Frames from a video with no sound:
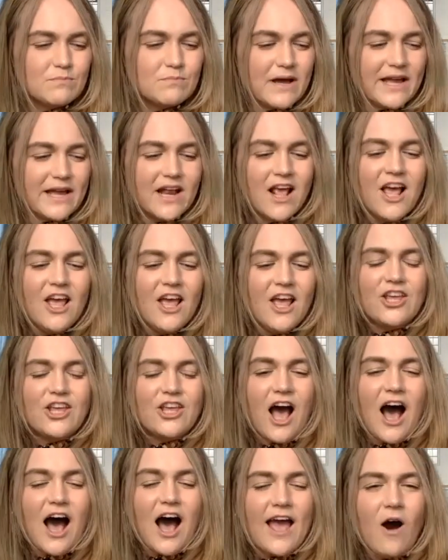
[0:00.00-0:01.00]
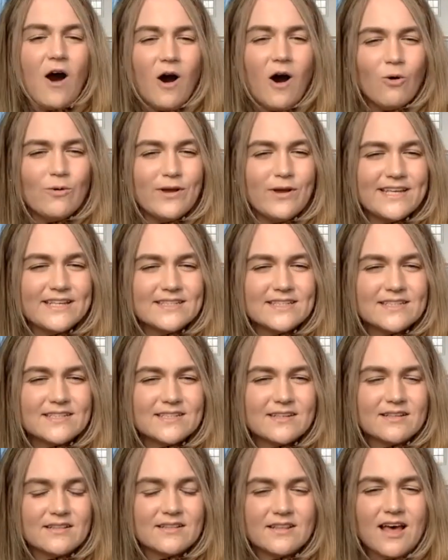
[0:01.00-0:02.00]
But I always
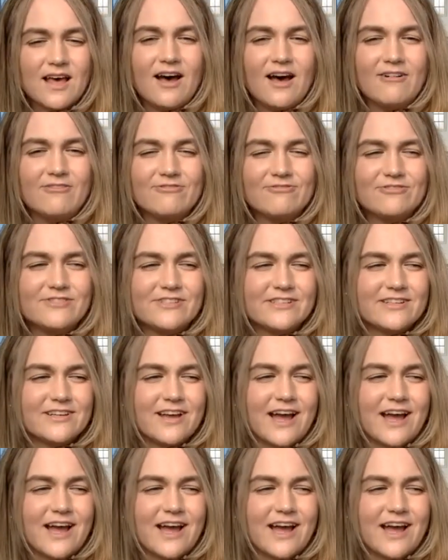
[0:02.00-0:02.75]
loved.